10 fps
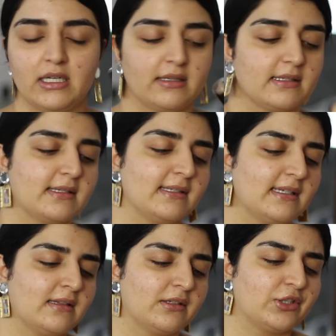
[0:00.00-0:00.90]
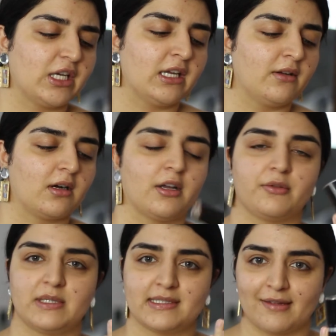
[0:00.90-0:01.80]
This is in the shade
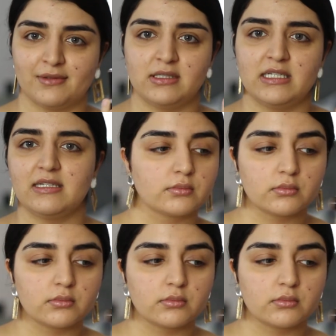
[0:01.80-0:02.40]
R370.